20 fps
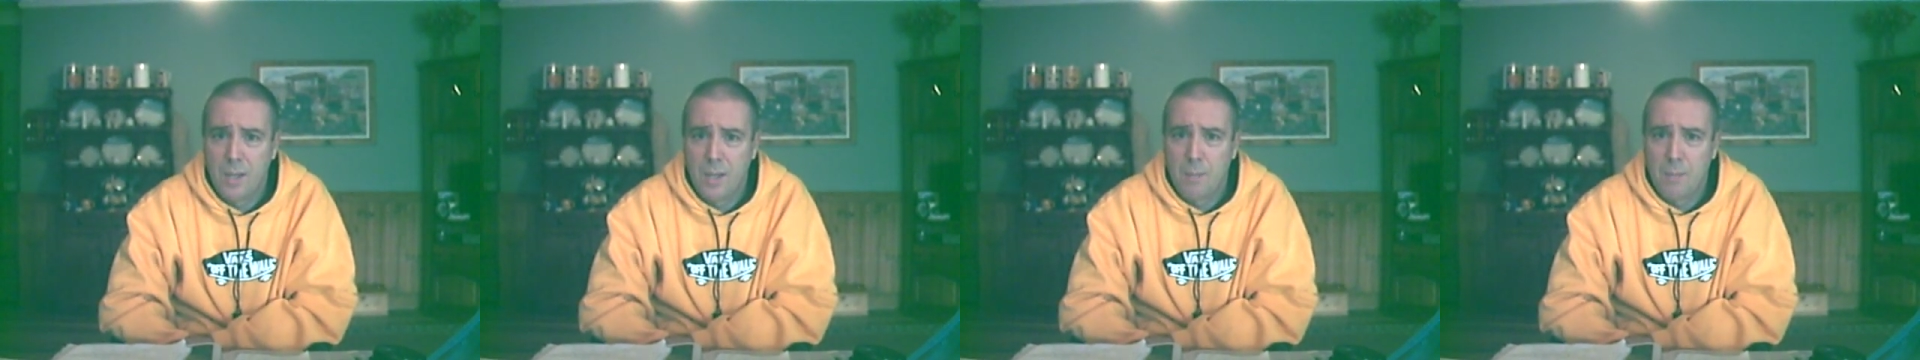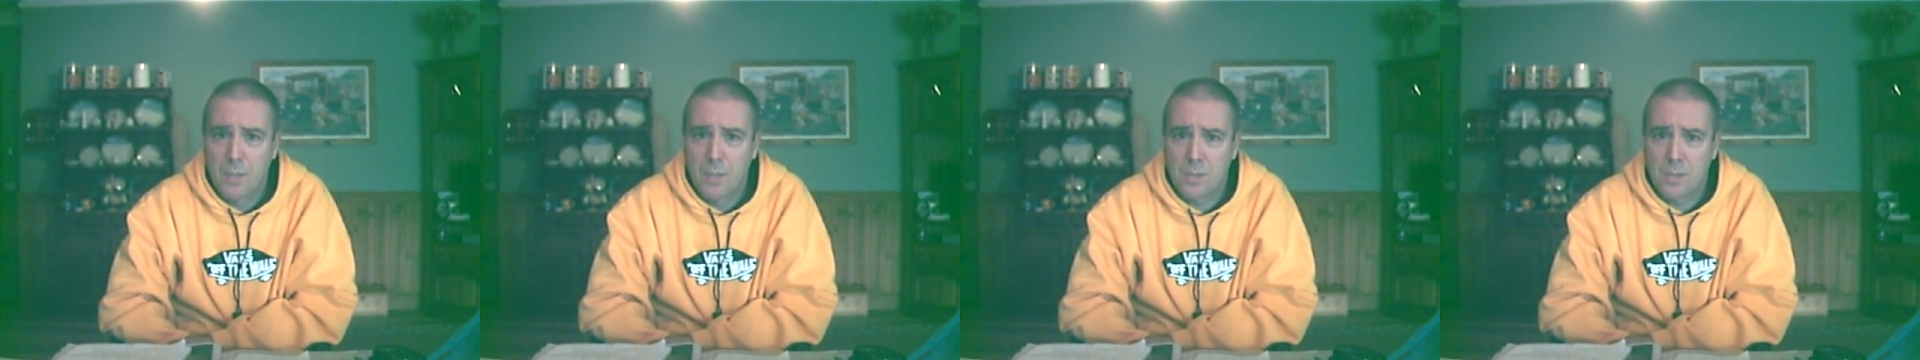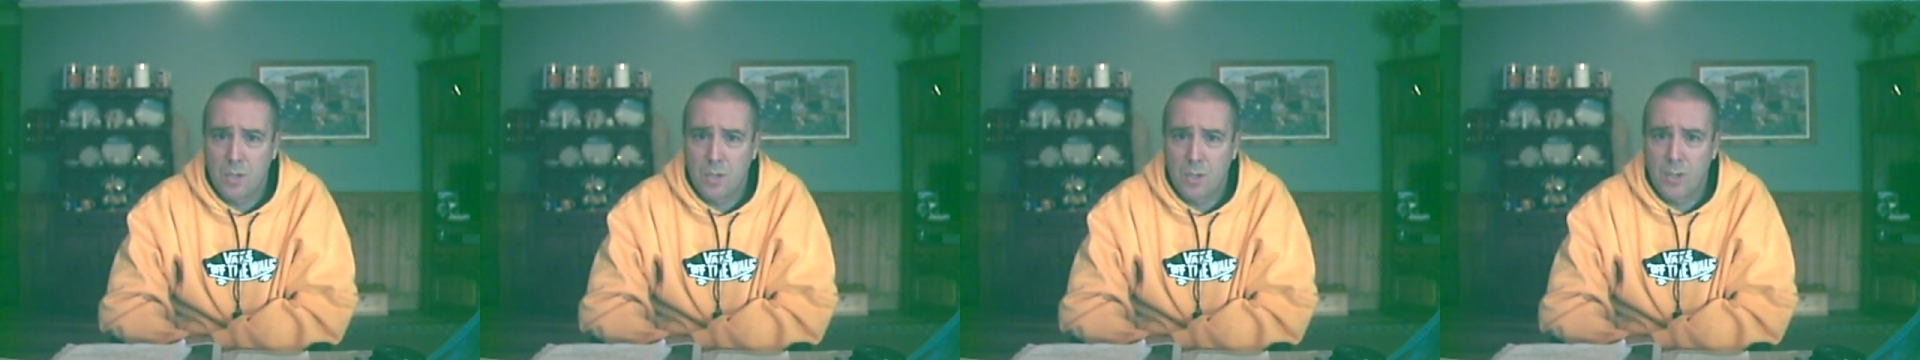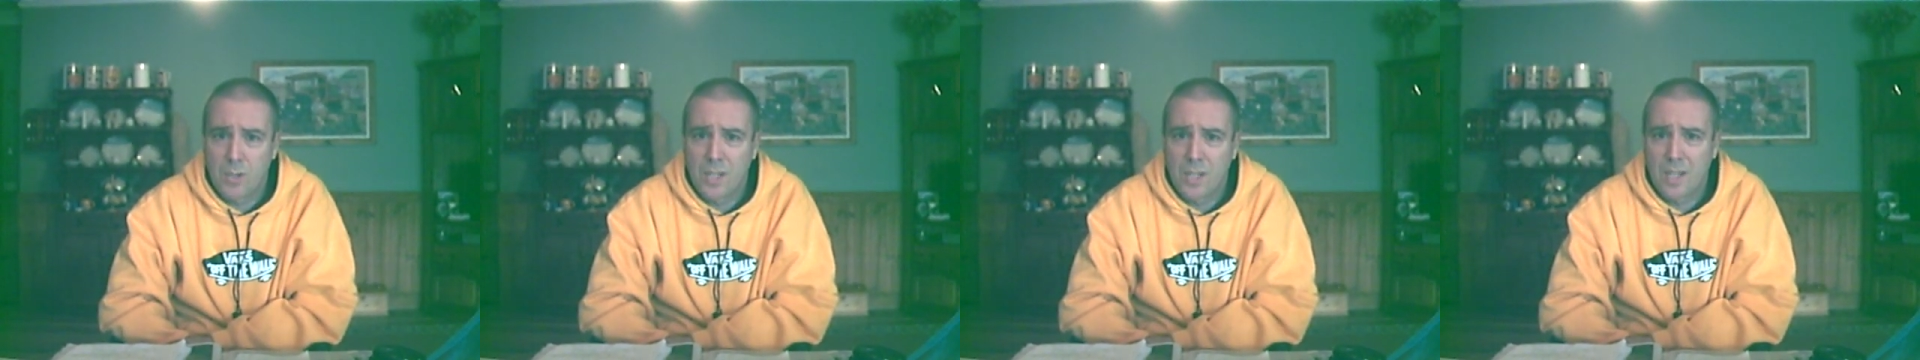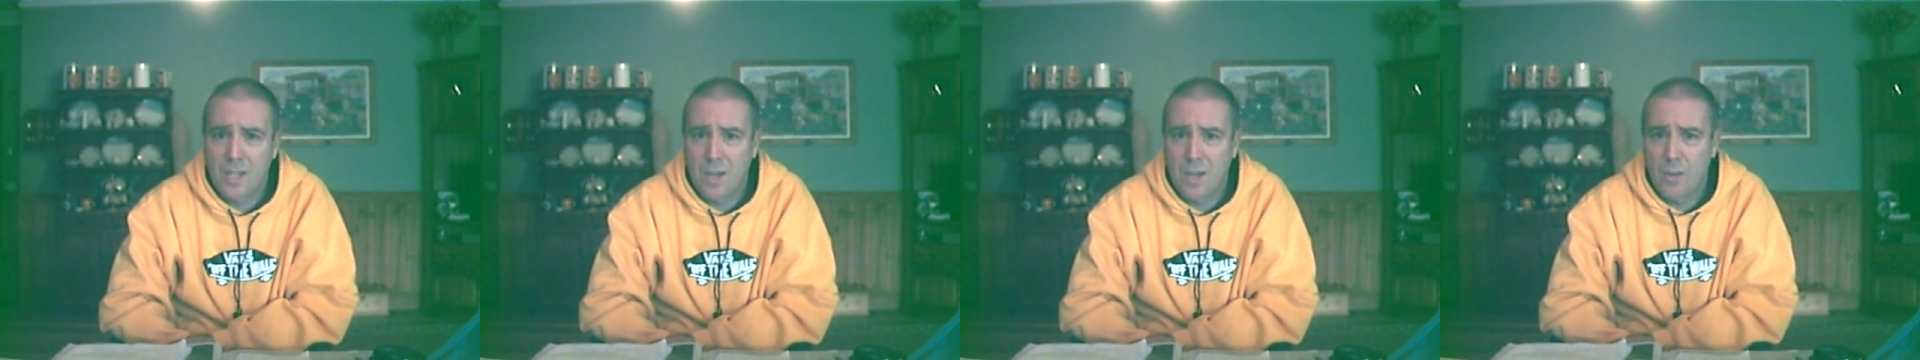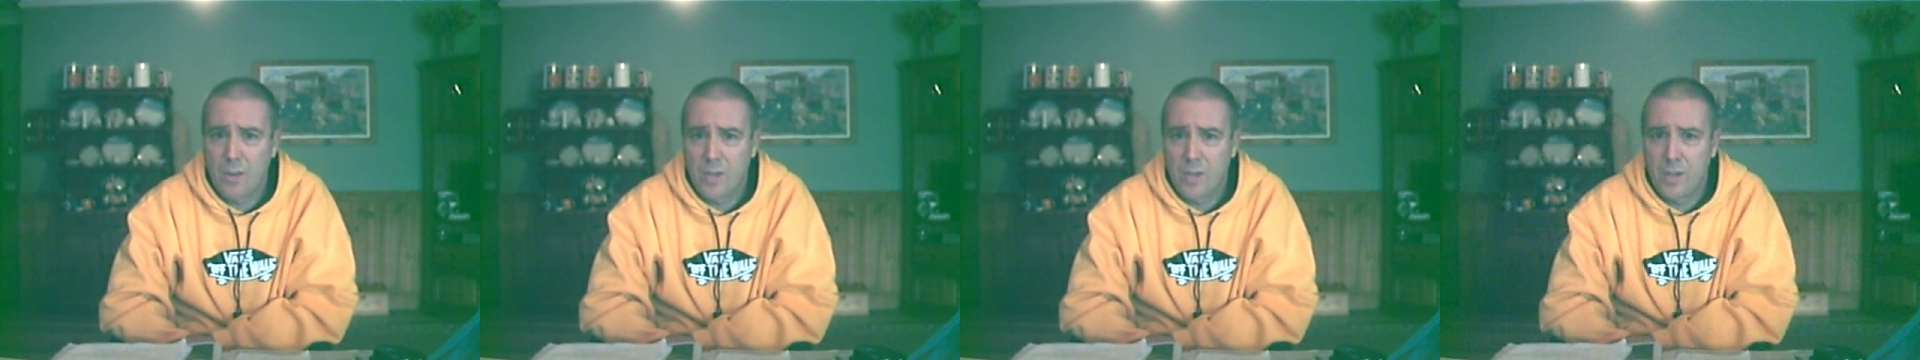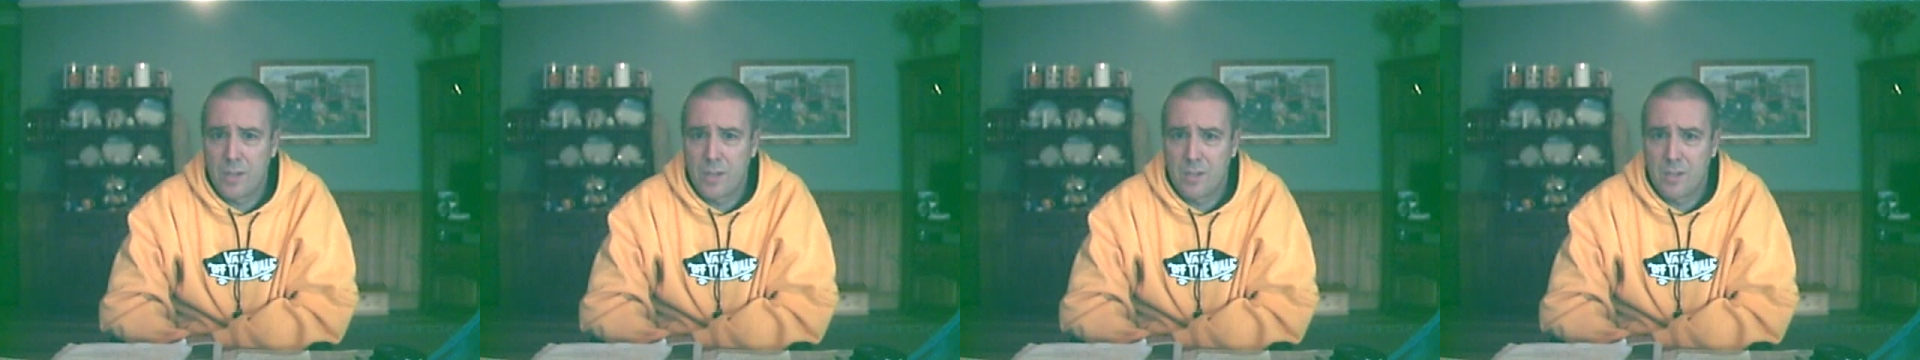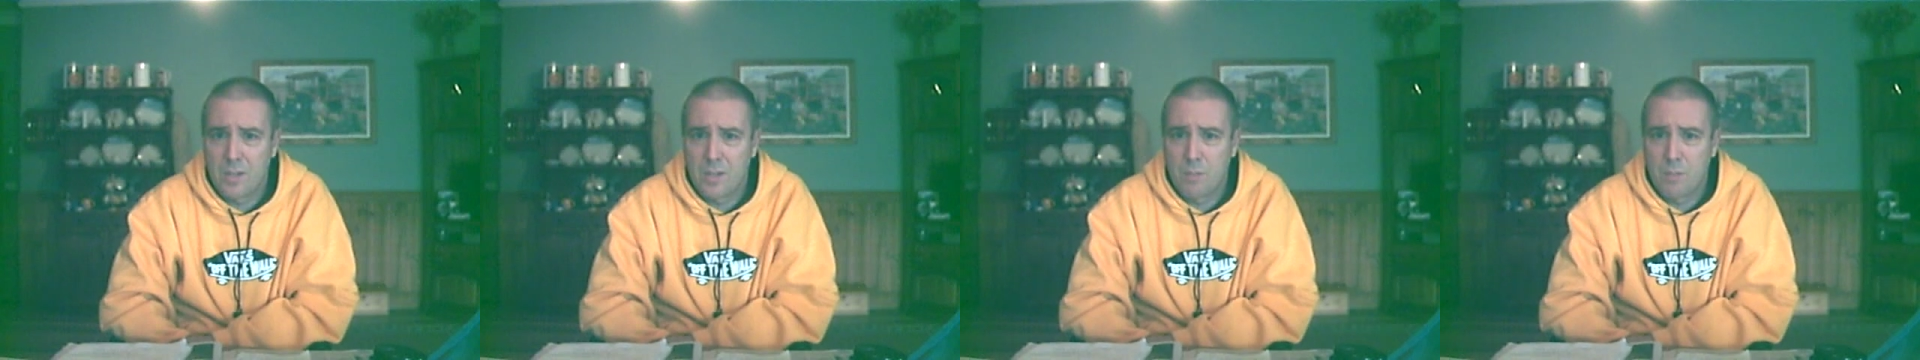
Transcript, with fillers: because I think Kerry did